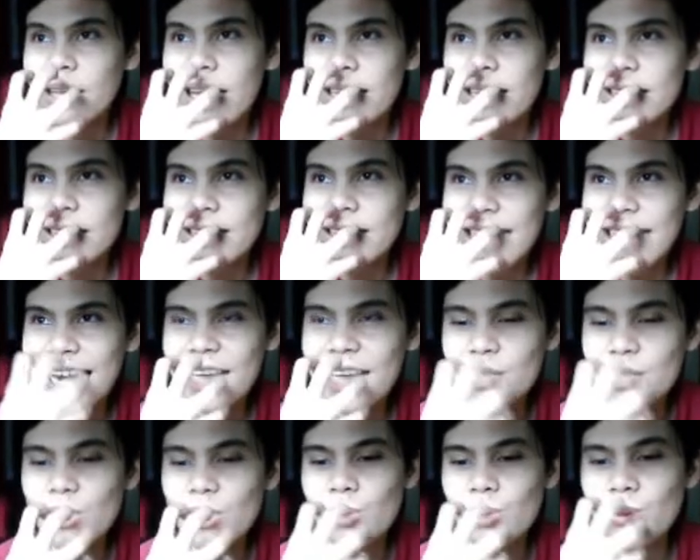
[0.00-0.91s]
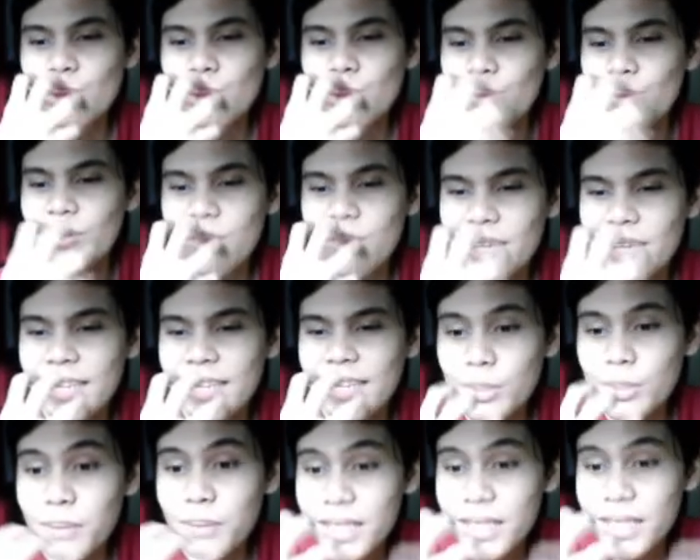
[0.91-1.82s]
that cast to UV
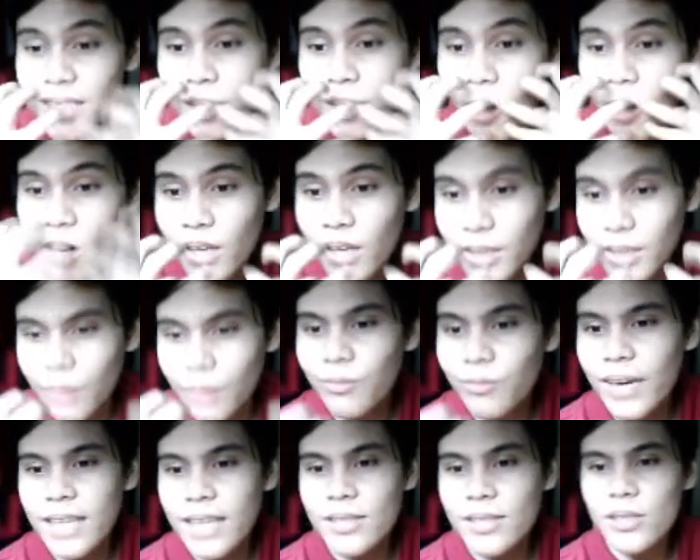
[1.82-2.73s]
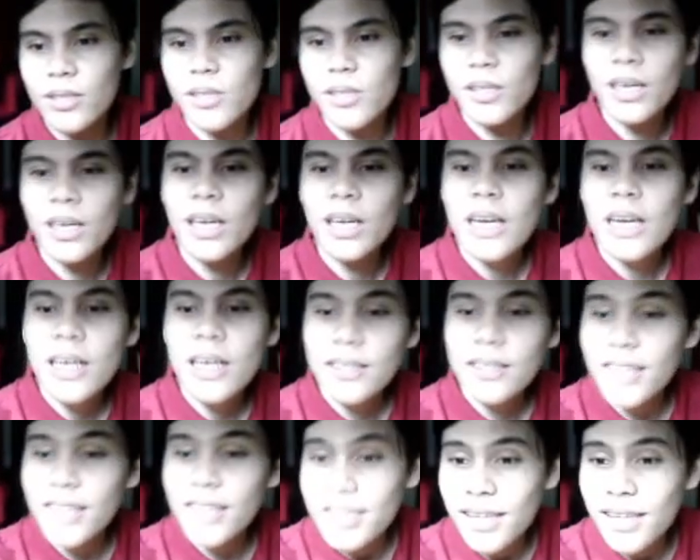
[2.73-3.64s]
radiation makes it harden faster.
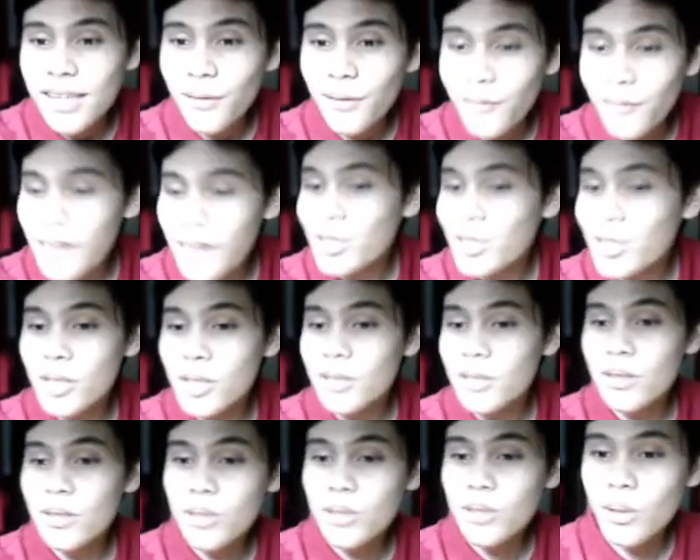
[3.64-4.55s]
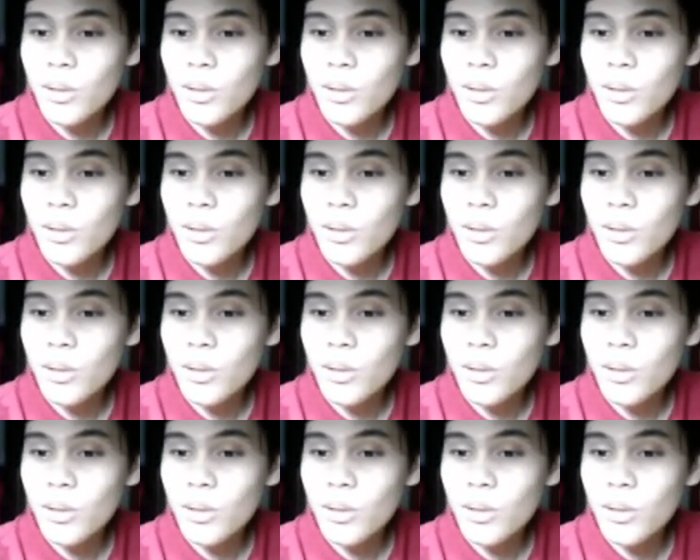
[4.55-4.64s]
Disinfection,